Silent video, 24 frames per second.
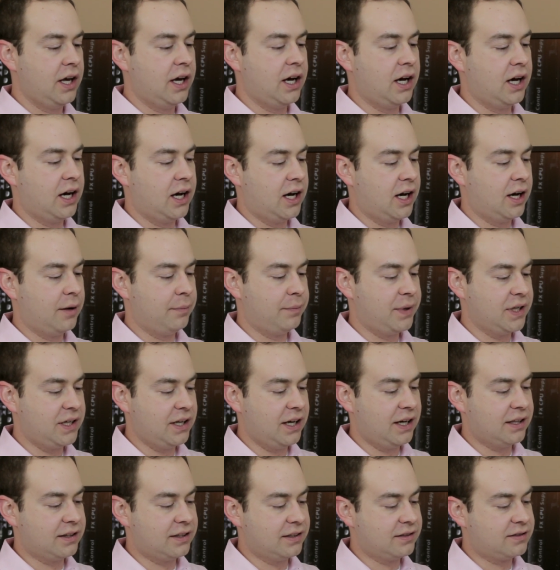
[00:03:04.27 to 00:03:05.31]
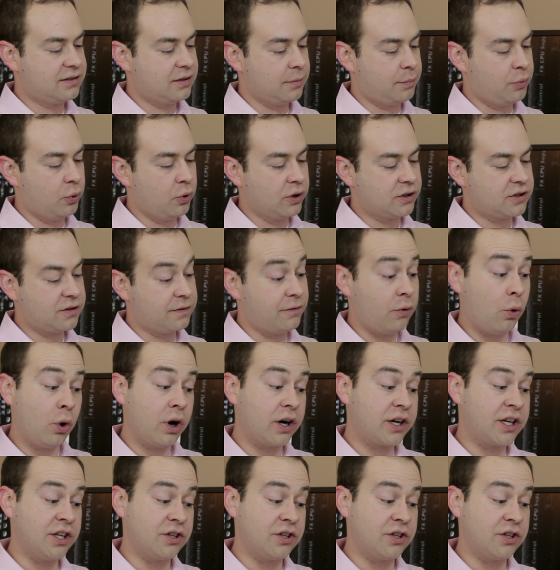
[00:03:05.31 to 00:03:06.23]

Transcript: But yeah, this supports 4